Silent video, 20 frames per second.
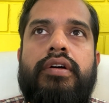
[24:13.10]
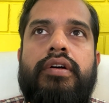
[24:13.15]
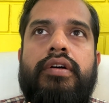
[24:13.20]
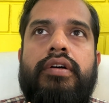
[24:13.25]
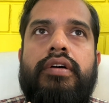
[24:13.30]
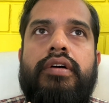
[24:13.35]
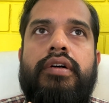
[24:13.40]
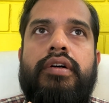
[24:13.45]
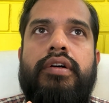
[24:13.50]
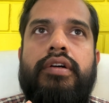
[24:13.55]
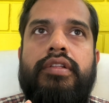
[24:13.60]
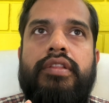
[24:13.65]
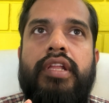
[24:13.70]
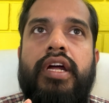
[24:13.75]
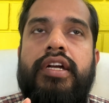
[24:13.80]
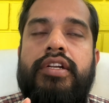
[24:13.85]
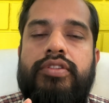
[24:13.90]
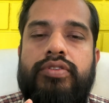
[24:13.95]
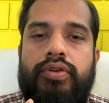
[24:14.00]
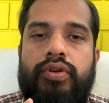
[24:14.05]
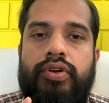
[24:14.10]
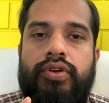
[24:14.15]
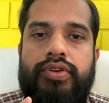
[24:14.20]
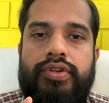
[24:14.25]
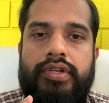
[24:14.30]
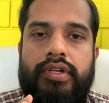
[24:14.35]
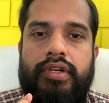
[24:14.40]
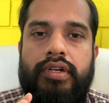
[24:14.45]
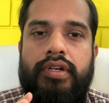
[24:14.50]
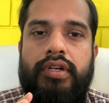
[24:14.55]
that
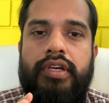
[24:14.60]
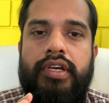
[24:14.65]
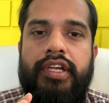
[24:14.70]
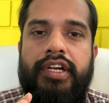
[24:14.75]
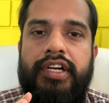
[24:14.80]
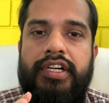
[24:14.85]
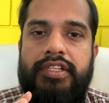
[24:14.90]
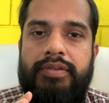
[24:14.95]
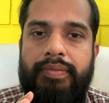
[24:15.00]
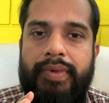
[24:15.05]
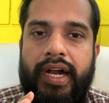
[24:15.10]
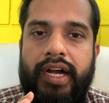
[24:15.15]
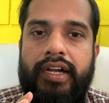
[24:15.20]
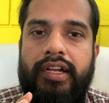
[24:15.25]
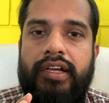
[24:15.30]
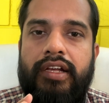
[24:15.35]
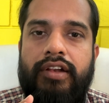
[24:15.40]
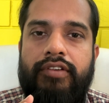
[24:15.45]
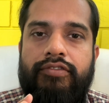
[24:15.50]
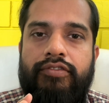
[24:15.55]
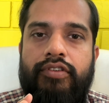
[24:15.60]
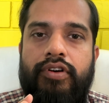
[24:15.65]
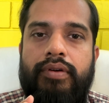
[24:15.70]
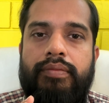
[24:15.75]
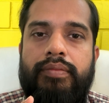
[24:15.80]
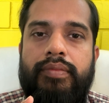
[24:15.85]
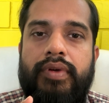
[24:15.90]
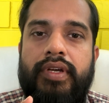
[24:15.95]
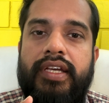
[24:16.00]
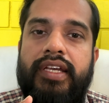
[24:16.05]
solution in its practical form
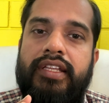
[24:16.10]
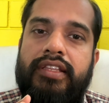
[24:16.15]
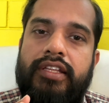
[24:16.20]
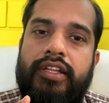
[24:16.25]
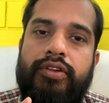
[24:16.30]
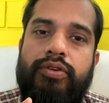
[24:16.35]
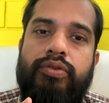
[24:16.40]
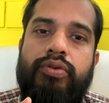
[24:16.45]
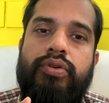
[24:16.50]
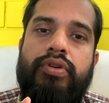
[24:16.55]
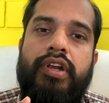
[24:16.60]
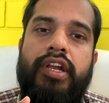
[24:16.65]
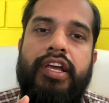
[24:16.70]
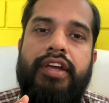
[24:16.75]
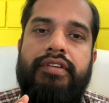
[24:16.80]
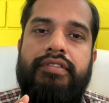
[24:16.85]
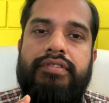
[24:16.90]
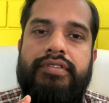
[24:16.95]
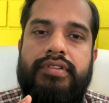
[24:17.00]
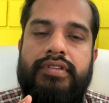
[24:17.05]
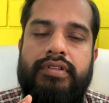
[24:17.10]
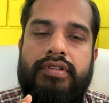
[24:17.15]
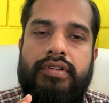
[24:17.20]
in their own lives,